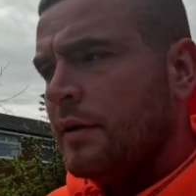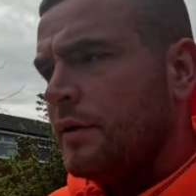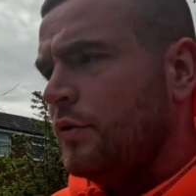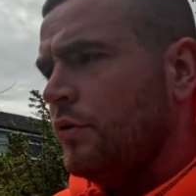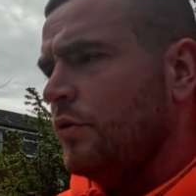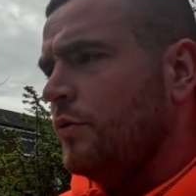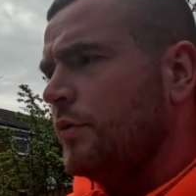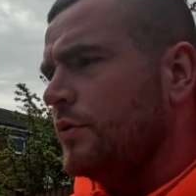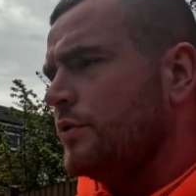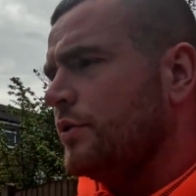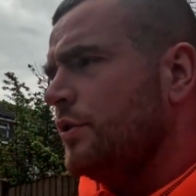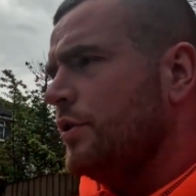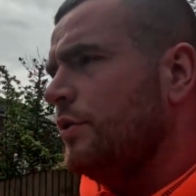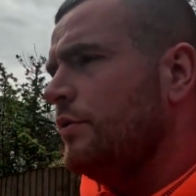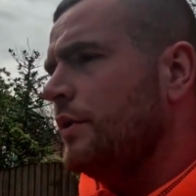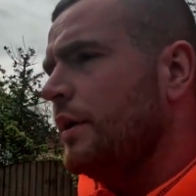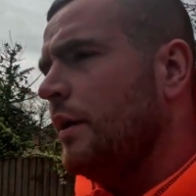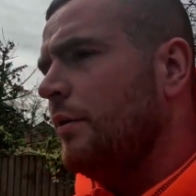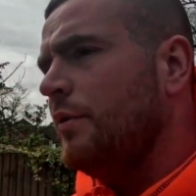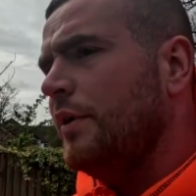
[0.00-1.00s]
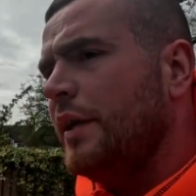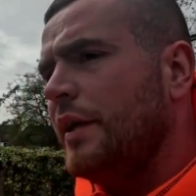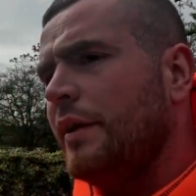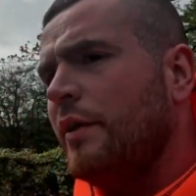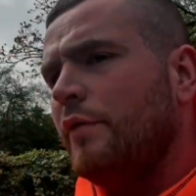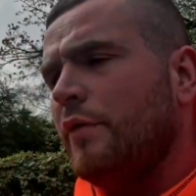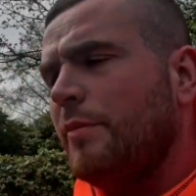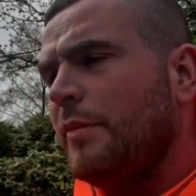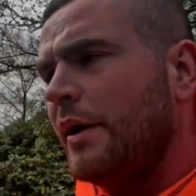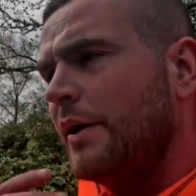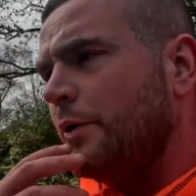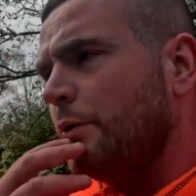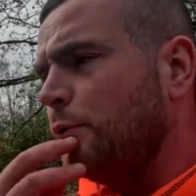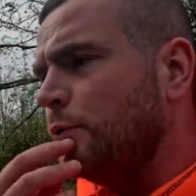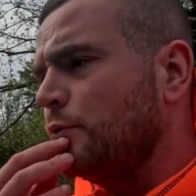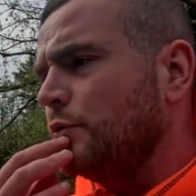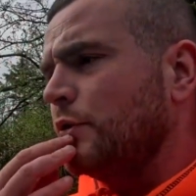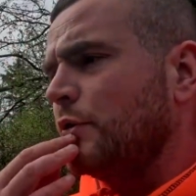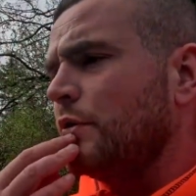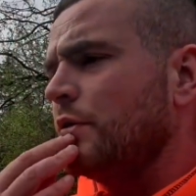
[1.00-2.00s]
don't know what to do now. I want to get that other manhole
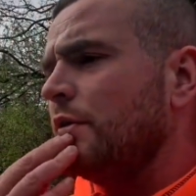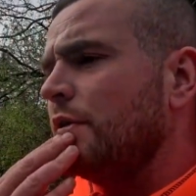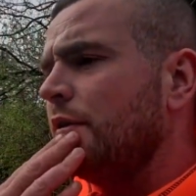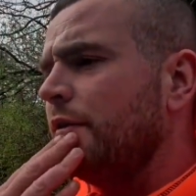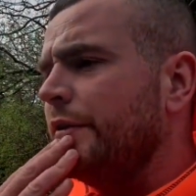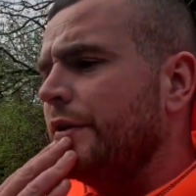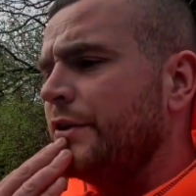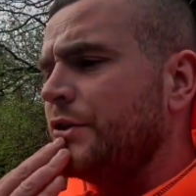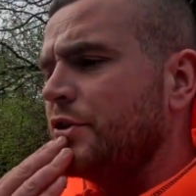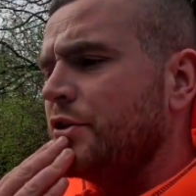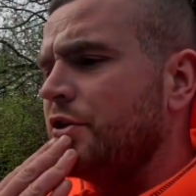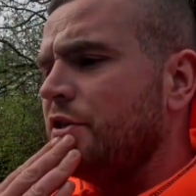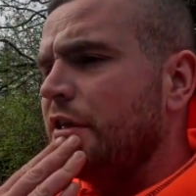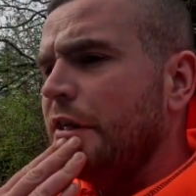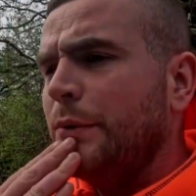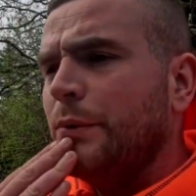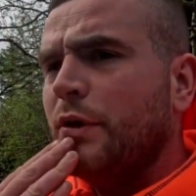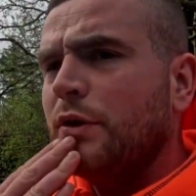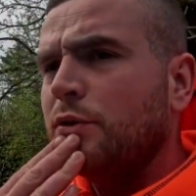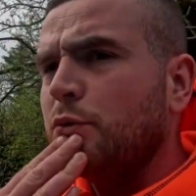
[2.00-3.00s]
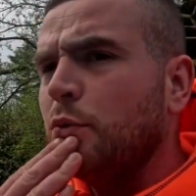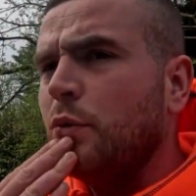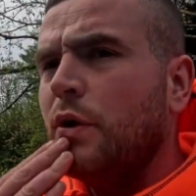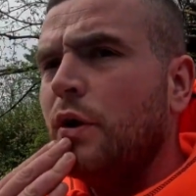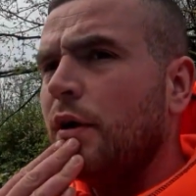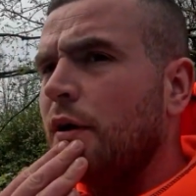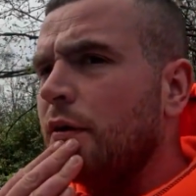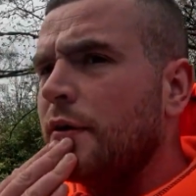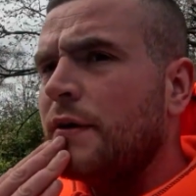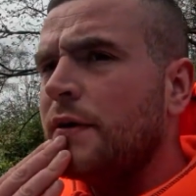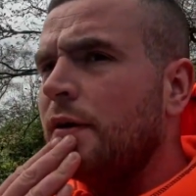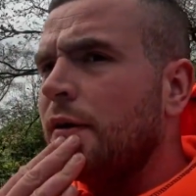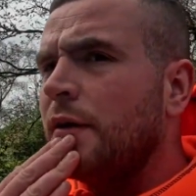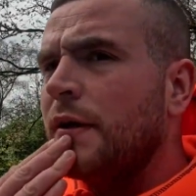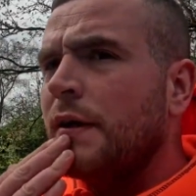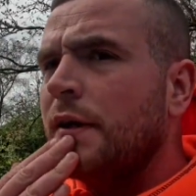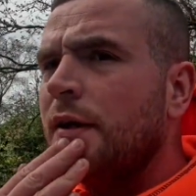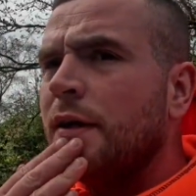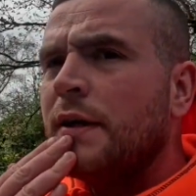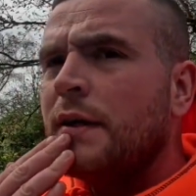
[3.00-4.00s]
done and then just see what's what.
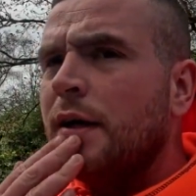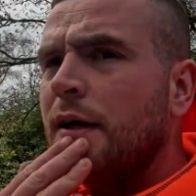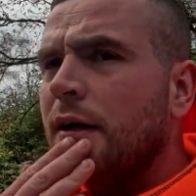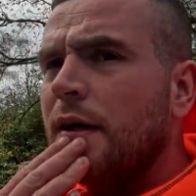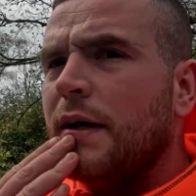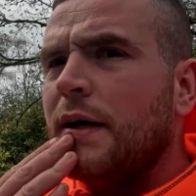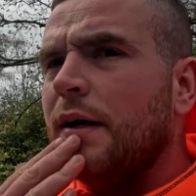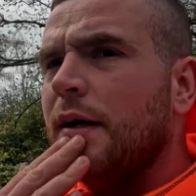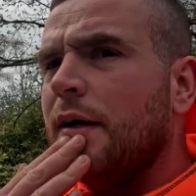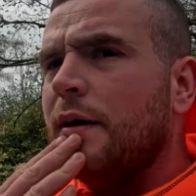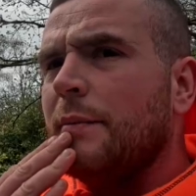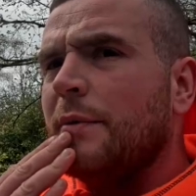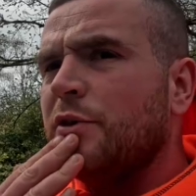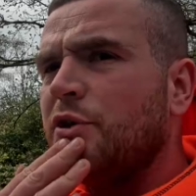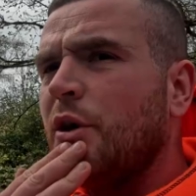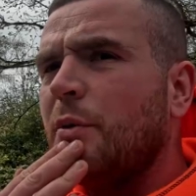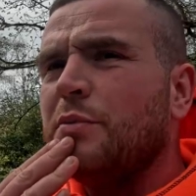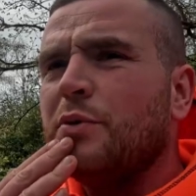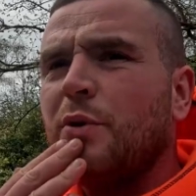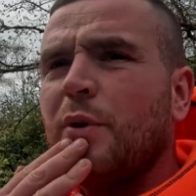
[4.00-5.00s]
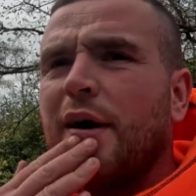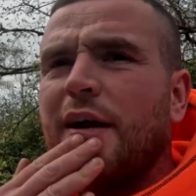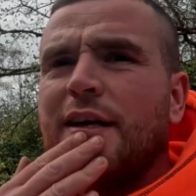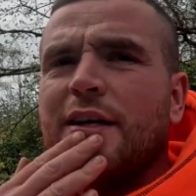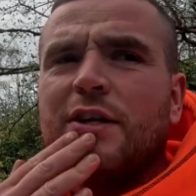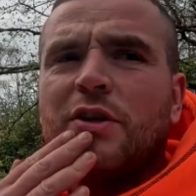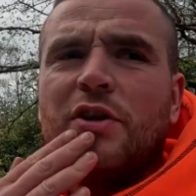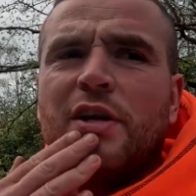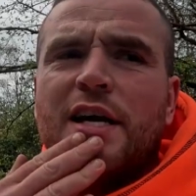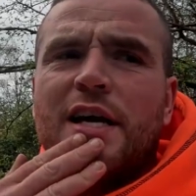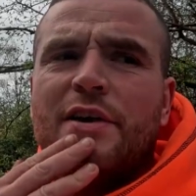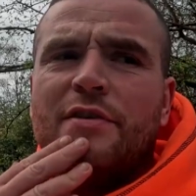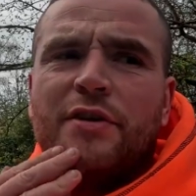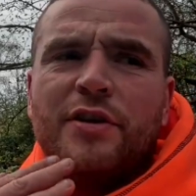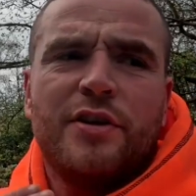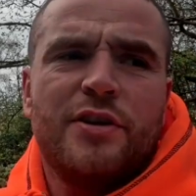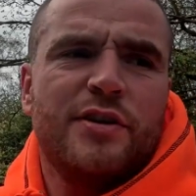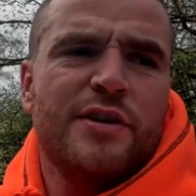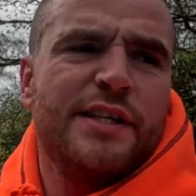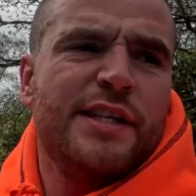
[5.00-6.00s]
The job's quite clear
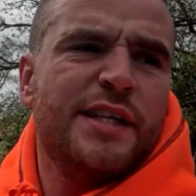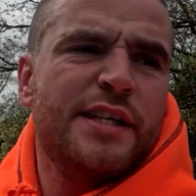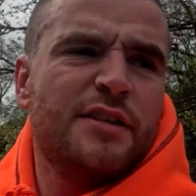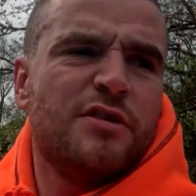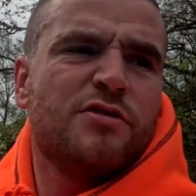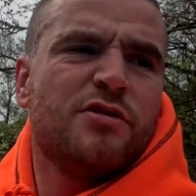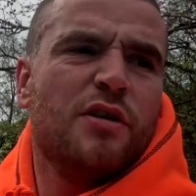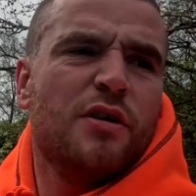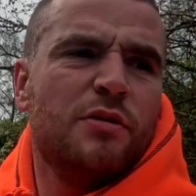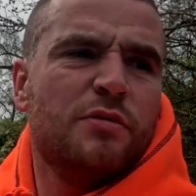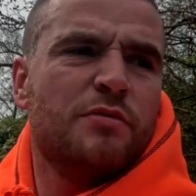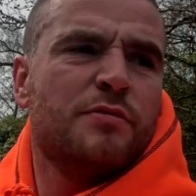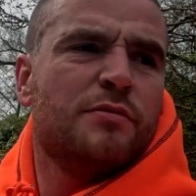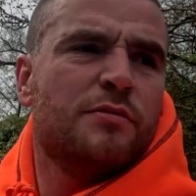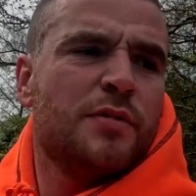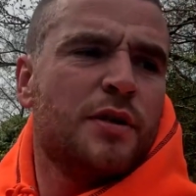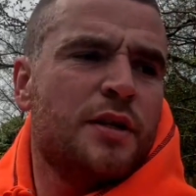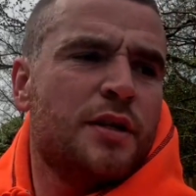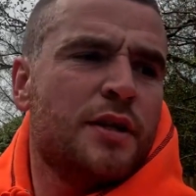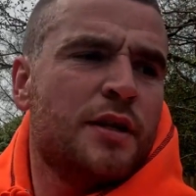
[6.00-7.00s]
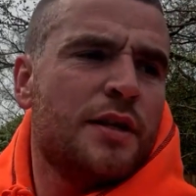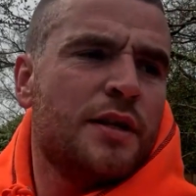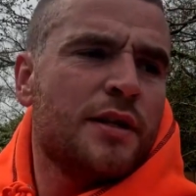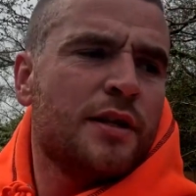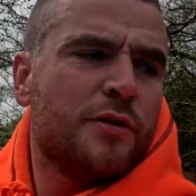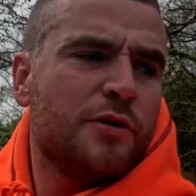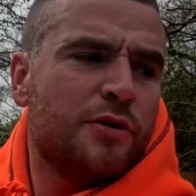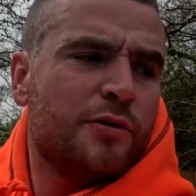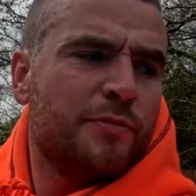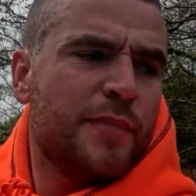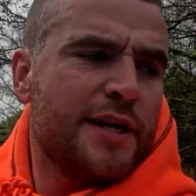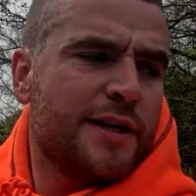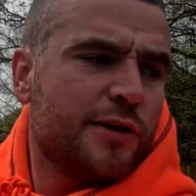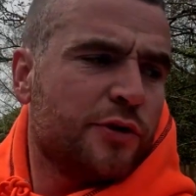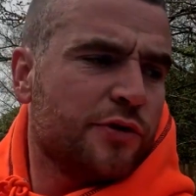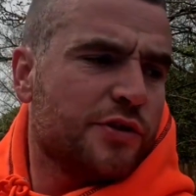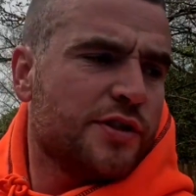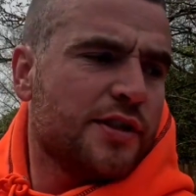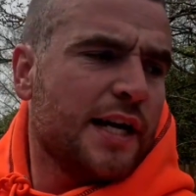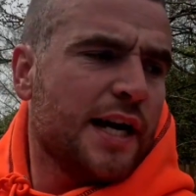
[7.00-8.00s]
and clean, so can make a
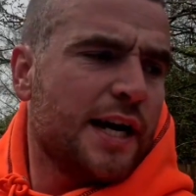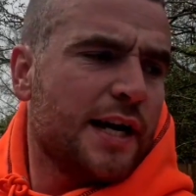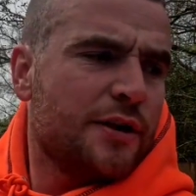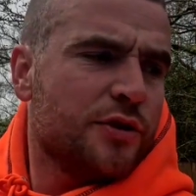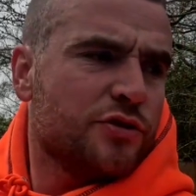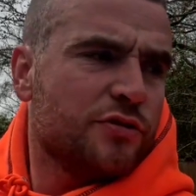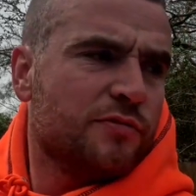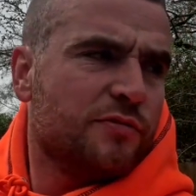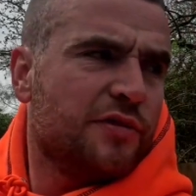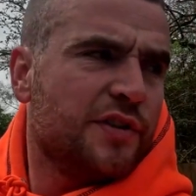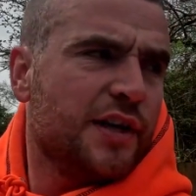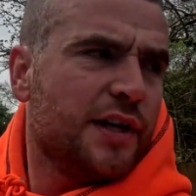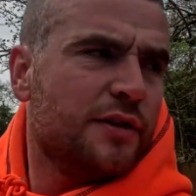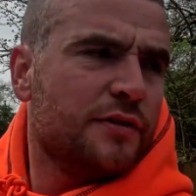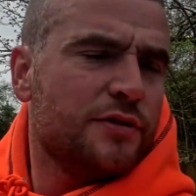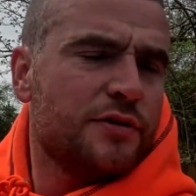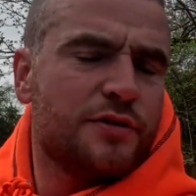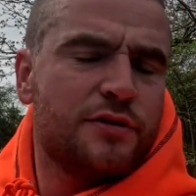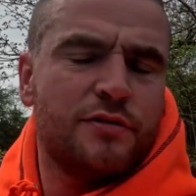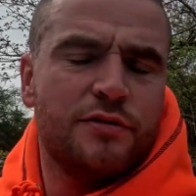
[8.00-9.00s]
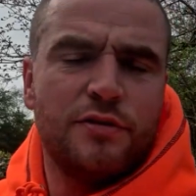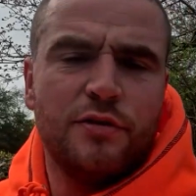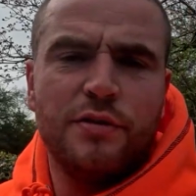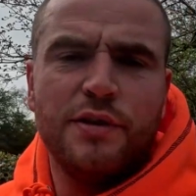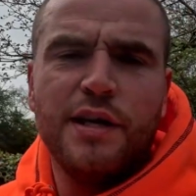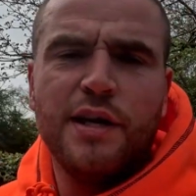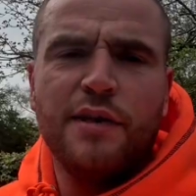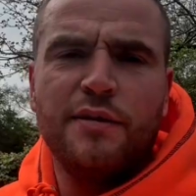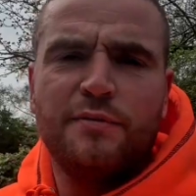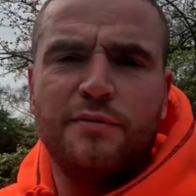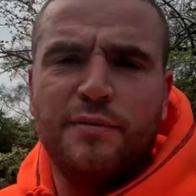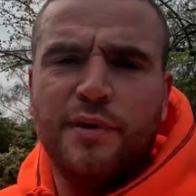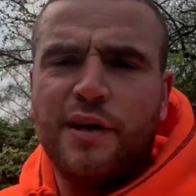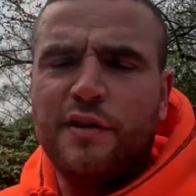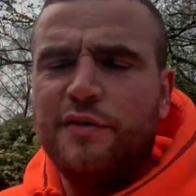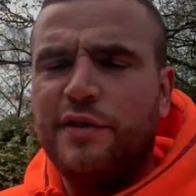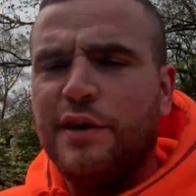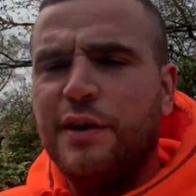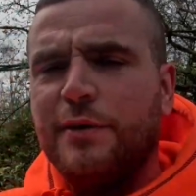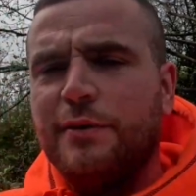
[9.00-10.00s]
good start at something else. So yeah, bye
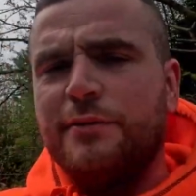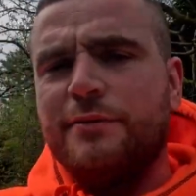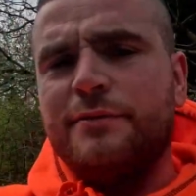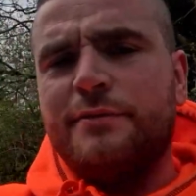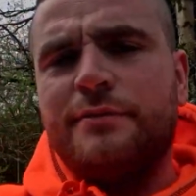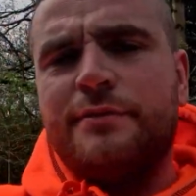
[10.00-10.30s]
for now.